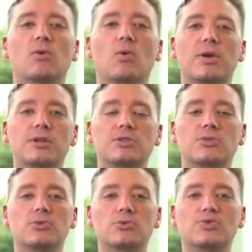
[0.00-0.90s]
Wanted
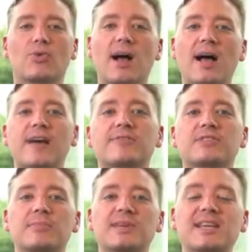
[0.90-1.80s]
to drive
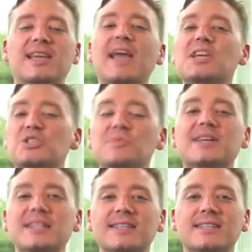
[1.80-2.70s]
some
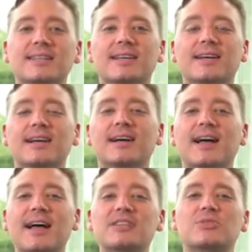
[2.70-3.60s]
engagement,
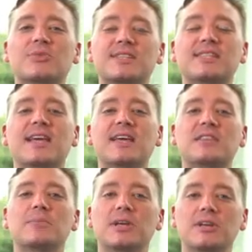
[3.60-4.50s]
as we say
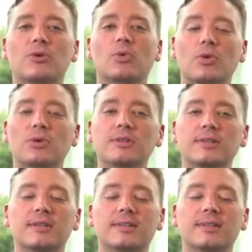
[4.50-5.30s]
in the media world.